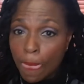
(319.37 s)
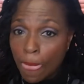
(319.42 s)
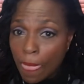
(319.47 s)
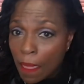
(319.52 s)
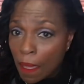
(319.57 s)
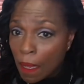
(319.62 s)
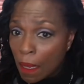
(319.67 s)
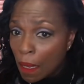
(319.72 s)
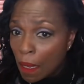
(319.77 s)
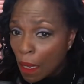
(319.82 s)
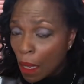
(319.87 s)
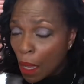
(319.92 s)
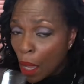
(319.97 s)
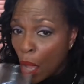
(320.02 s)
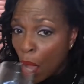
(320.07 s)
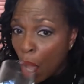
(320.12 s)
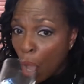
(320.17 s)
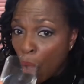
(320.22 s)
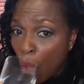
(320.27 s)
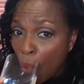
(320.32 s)

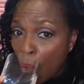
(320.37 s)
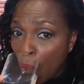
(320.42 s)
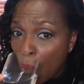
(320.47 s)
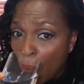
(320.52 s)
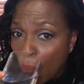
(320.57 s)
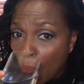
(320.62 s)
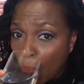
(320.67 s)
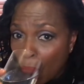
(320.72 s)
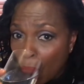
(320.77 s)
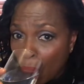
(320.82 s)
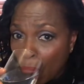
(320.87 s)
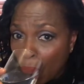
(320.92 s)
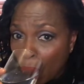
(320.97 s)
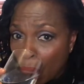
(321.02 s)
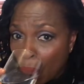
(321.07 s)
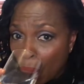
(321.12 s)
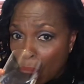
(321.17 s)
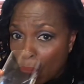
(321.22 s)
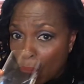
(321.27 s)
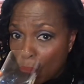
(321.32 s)

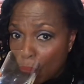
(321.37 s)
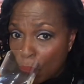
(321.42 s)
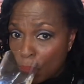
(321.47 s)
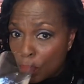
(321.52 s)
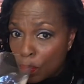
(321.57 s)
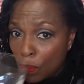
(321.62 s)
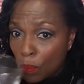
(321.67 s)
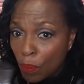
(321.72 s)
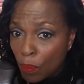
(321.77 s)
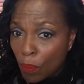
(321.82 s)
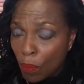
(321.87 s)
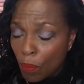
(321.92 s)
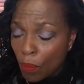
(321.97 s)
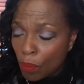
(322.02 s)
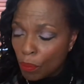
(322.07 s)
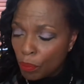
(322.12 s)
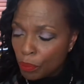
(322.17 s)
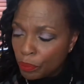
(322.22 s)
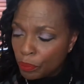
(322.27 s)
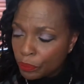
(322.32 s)

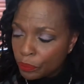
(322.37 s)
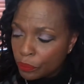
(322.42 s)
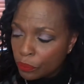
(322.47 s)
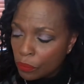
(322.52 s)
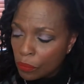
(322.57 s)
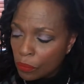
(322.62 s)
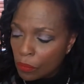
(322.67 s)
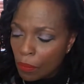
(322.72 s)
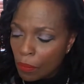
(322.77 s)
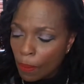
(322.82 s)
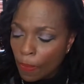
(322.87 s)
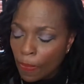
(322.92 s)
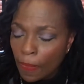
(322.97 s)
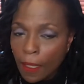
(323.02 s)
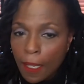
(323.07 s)
[no speech]